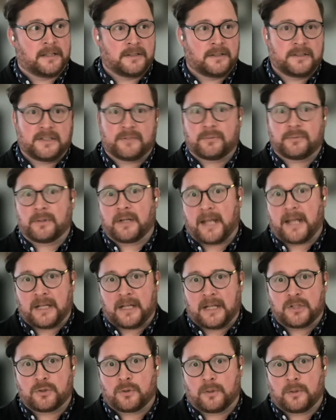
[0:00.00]
different
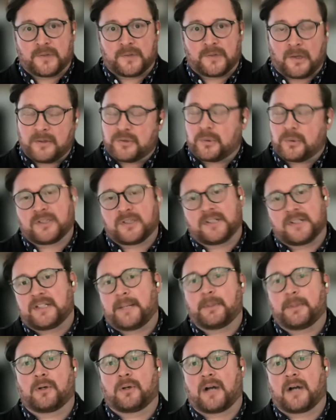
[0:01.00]
age groups, all sorts of
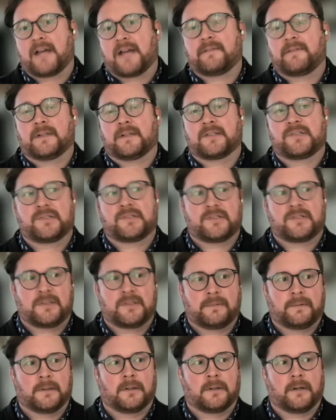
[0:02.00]
demographics to
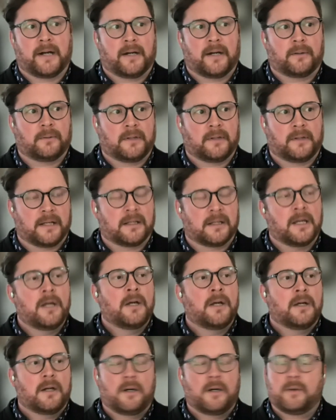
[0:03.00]
figure out like,
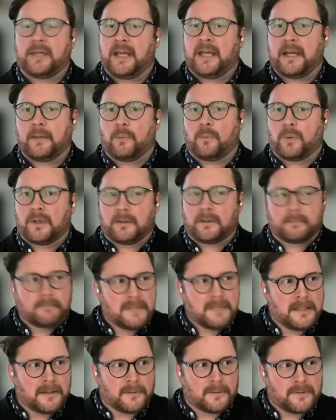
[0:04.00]
okay, well,
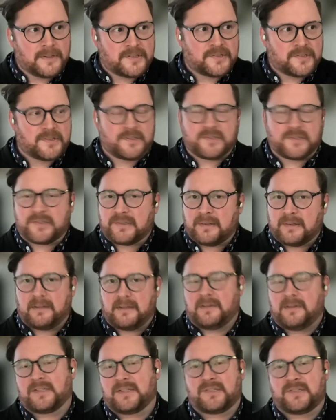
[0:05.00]
this is
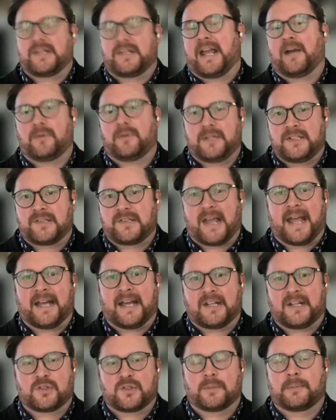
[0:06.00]
how these
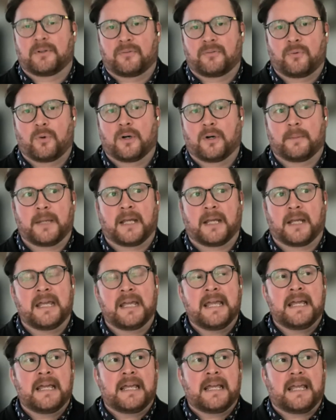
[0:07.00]
ads are performing,
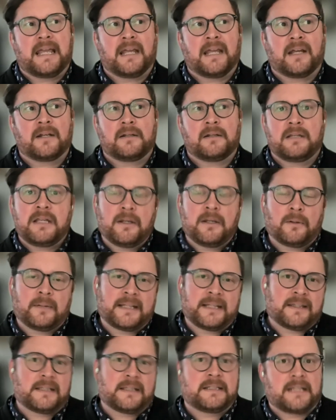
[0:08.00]
and
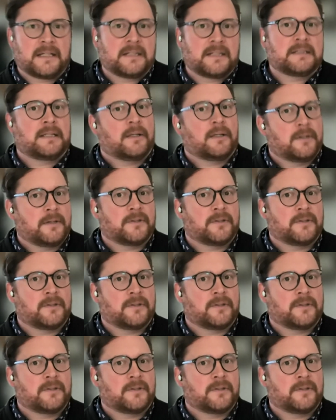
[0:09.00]
let the data tell you